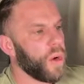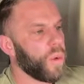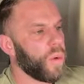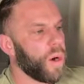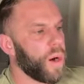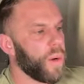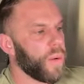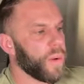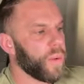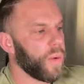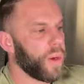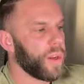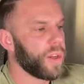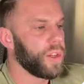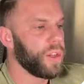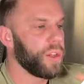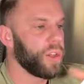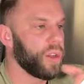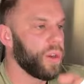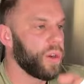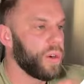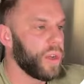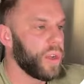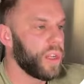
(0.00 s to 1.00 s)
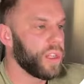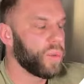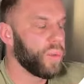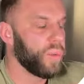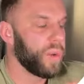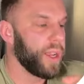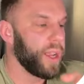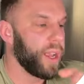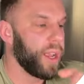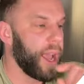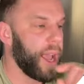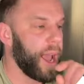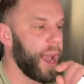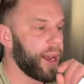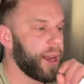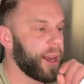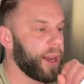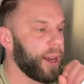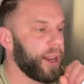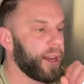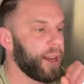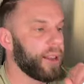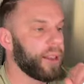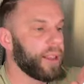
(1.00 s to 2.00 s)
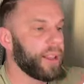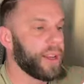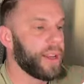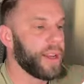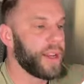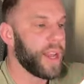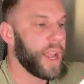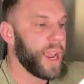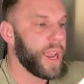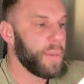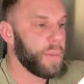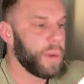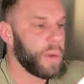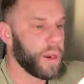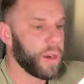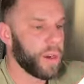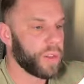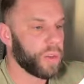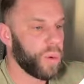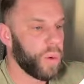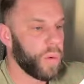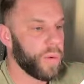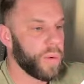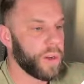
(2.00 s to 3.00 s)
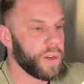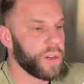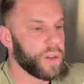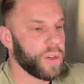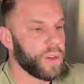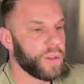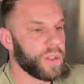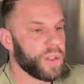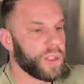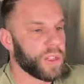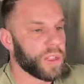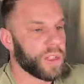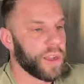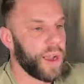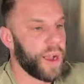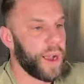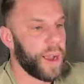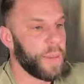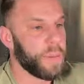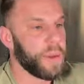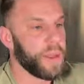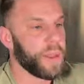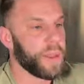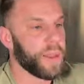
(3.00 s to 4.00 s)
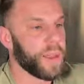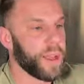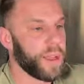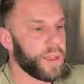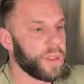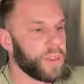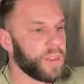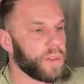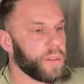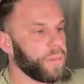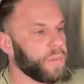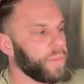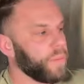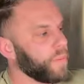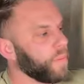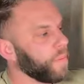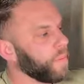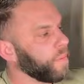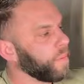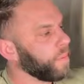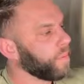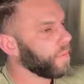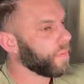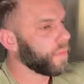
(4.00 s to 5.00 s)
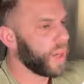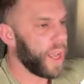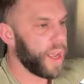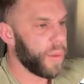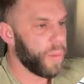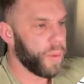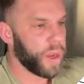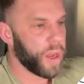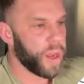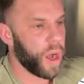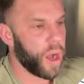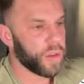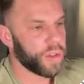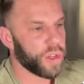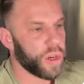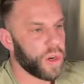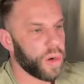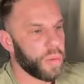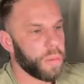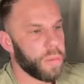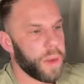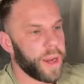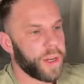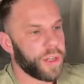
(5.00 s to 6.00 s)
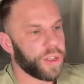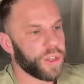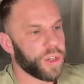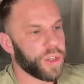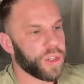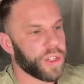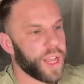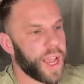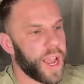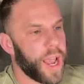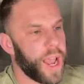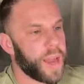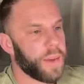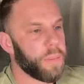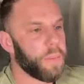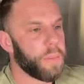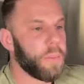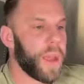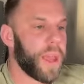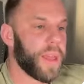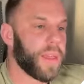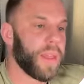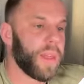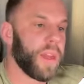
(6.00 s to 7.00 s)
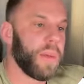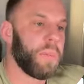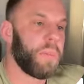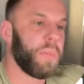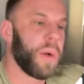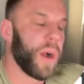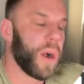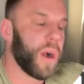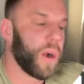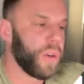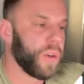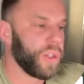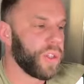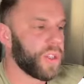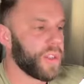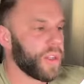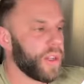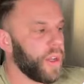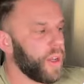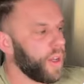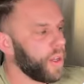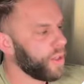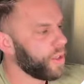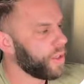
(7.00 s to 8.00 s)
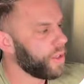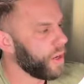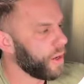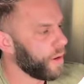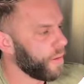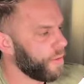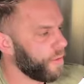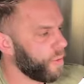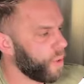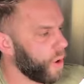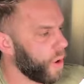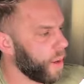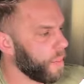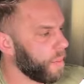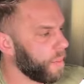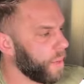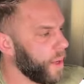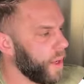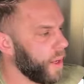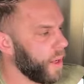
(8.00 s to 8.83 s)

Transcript: what we want to do is we added in the name here. So what we're going to do is just copy this. And we also make sure to add method post to your form.